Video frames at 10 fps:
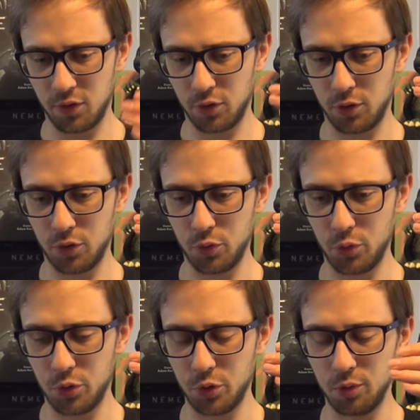You, you
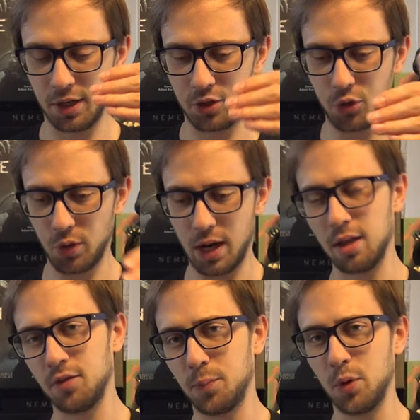you at your
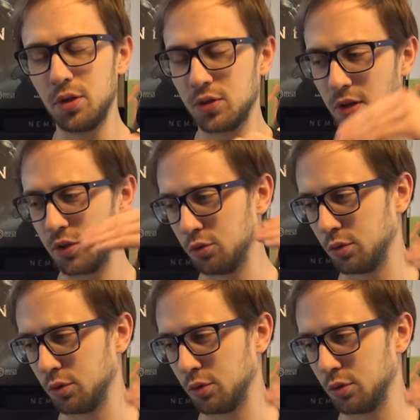health points and you